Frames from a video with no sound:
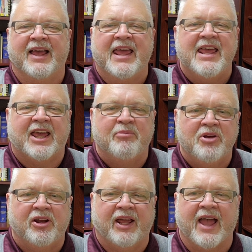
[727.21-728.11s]
He
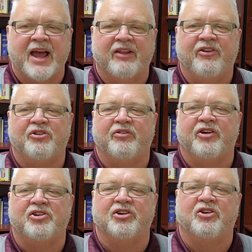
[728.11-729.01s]
communicated this
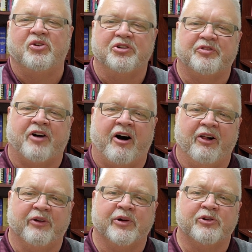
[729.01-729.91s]
vision to his
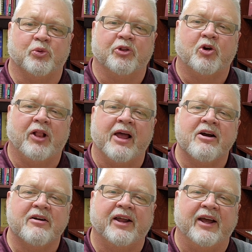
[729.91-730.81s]
followers with
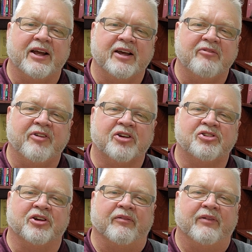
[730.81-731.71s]
clarity and
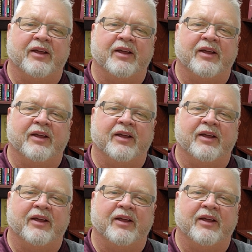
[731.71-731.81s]
conviction,